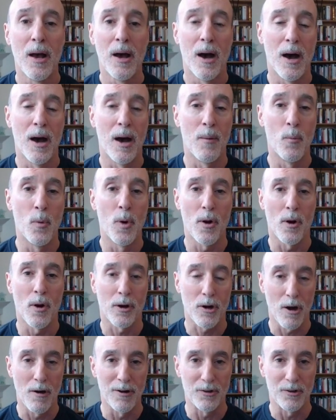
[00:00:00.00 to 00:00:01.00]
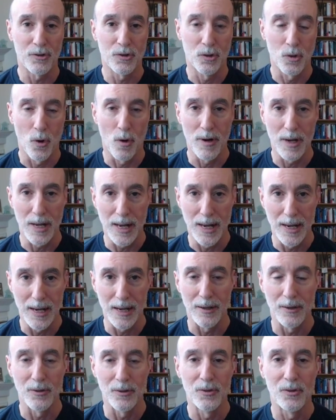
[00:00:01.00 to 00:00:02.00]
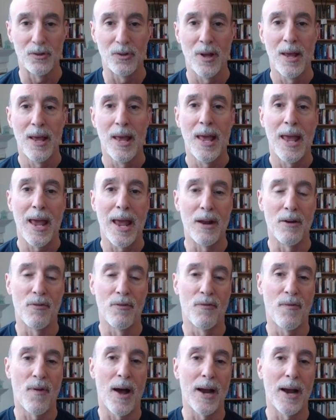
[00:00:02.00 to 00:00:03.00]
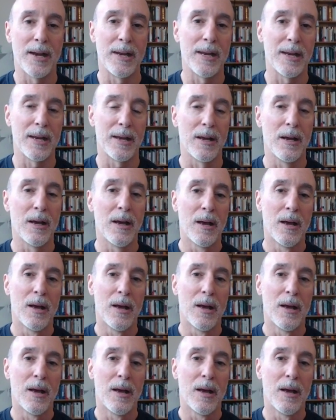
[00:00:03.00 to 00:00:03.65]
what our current story is, and finding